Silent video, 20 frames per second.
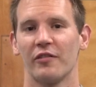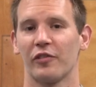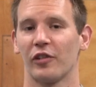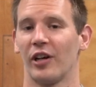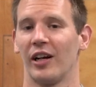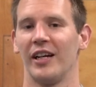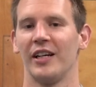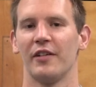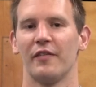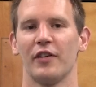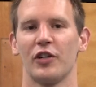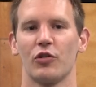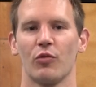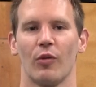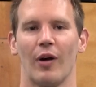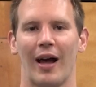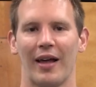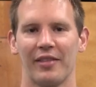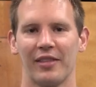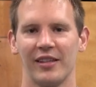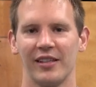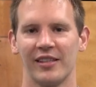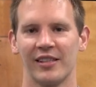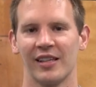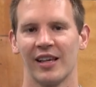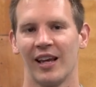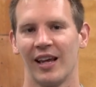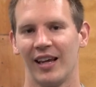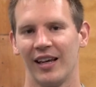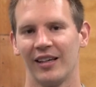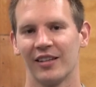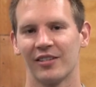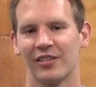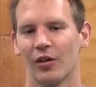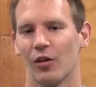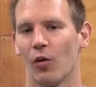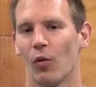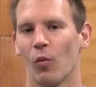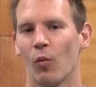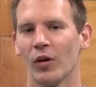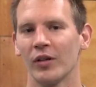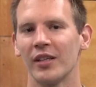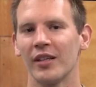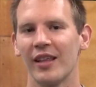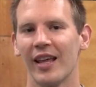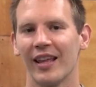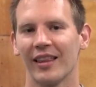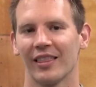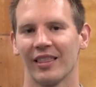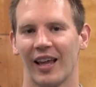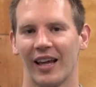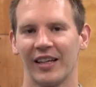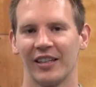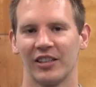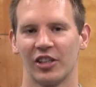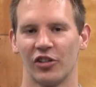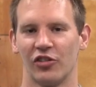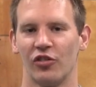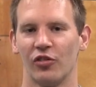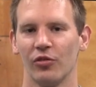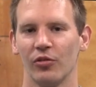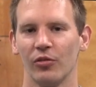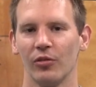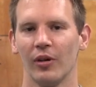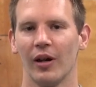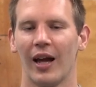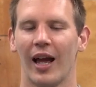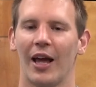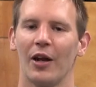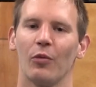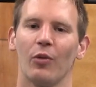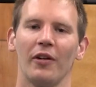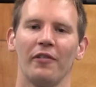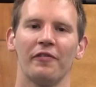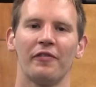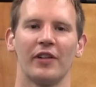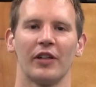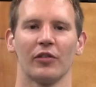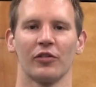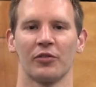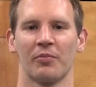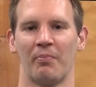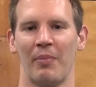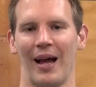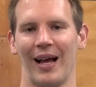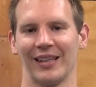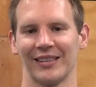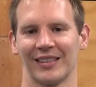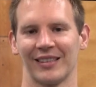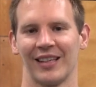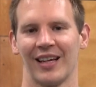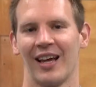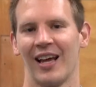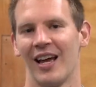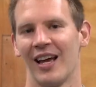for individual athletes is, what do they like to do and what feels best?